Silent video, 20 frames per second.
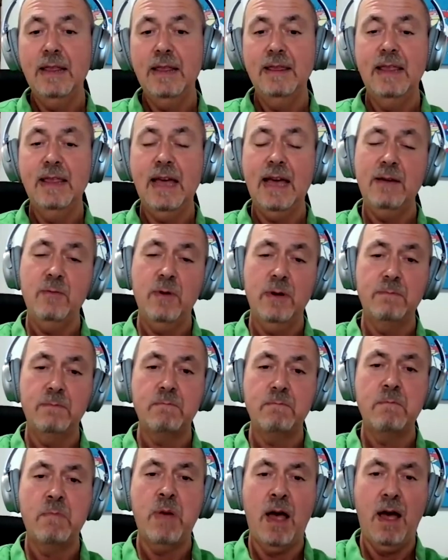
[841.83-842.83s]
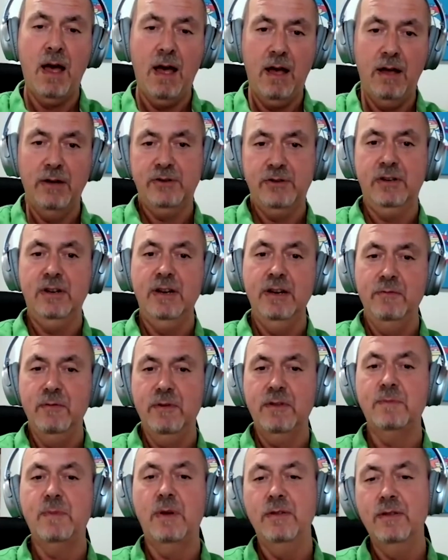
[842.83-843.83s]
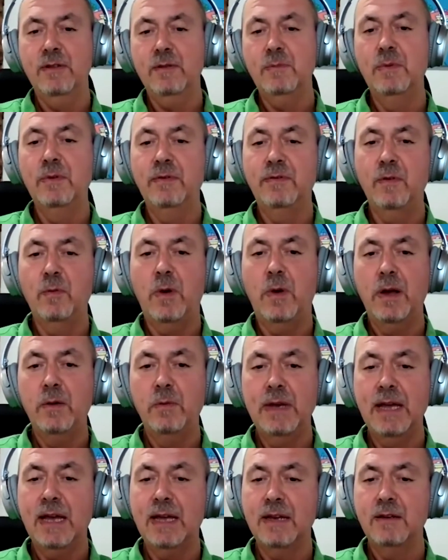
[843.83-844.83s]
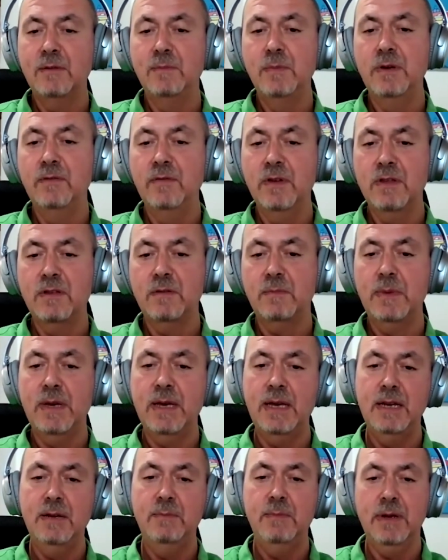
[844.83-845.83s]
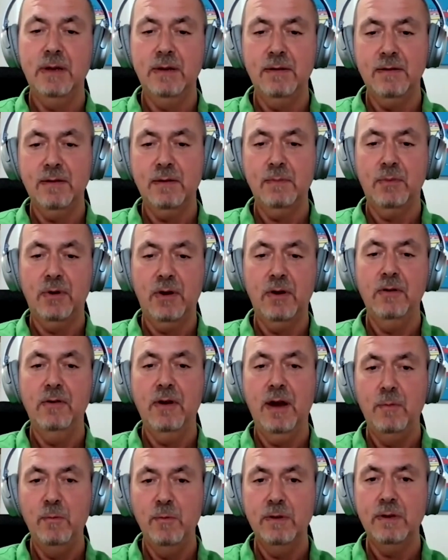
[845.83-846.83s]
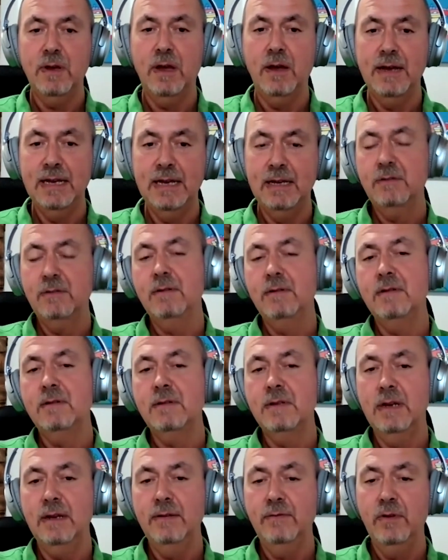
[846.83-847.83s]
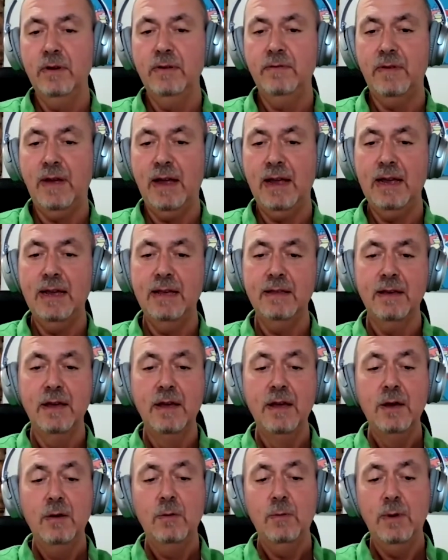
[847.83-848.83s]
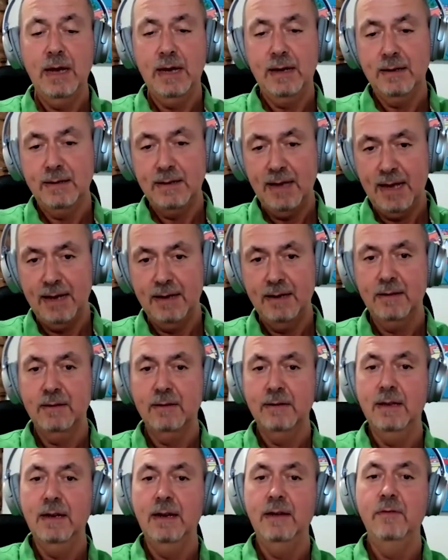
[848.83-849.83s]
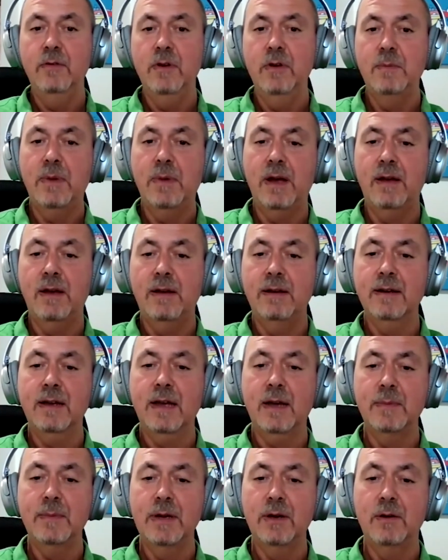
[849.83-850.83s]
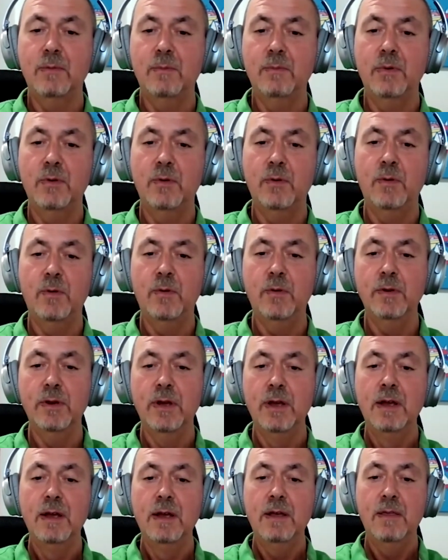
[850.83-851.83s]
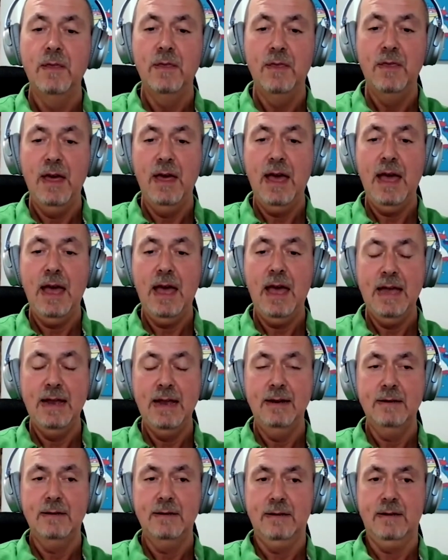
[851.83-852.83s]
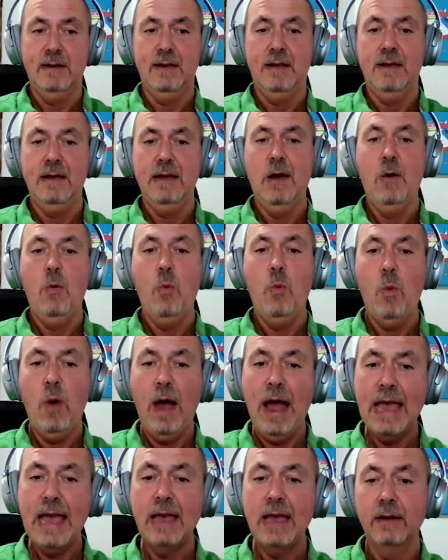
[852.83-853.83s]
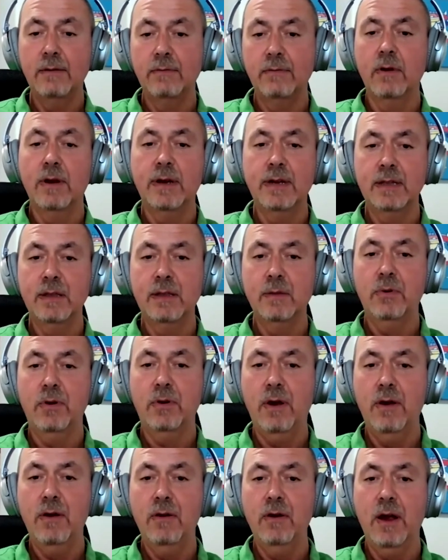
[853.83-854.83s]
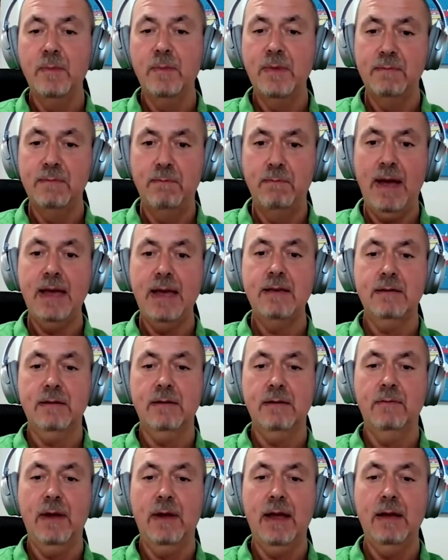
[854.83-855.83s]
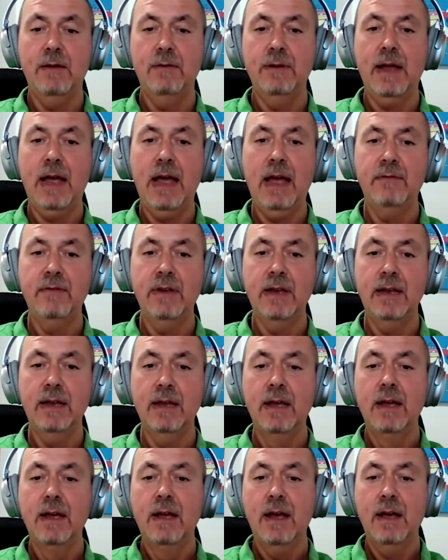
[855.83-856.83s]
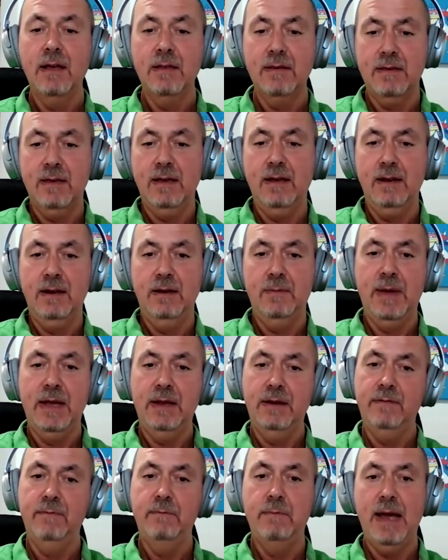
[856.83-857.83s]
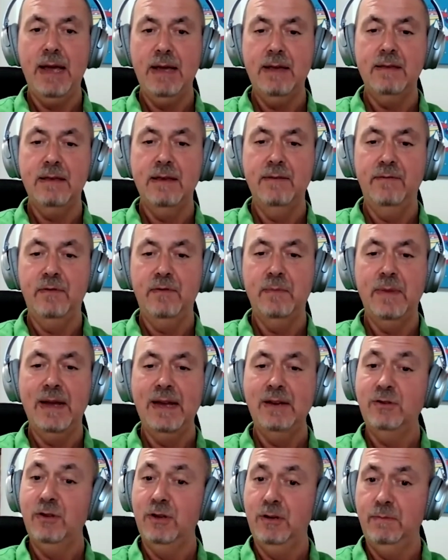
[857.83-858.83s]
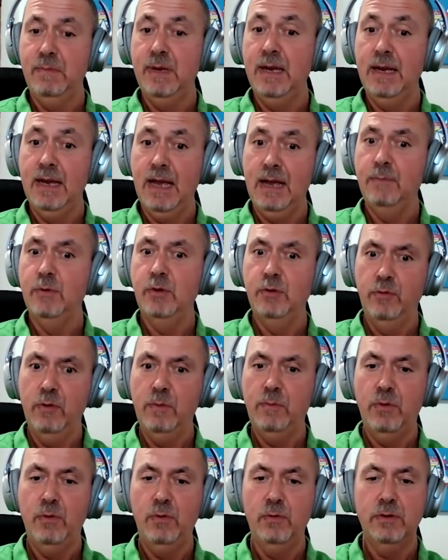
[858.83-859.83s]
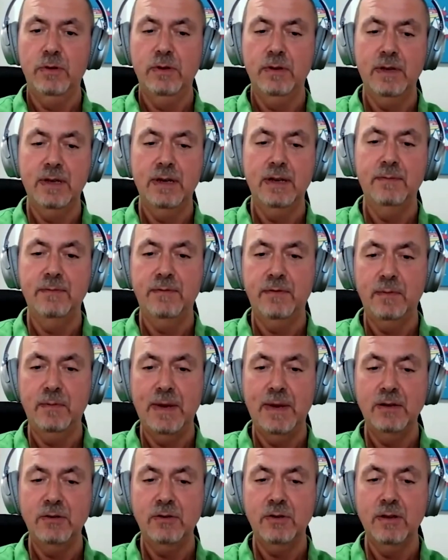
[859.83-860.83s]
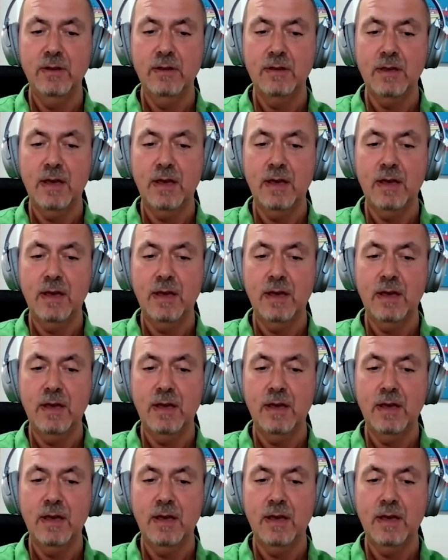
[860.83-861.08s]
They were partially responsible for why we had to move at speed, because the program was going into its delivery phase. We had a technical delivery partner coming on board. Their entire way of running the program is based around having a certain amount of base information and being able to report on that information.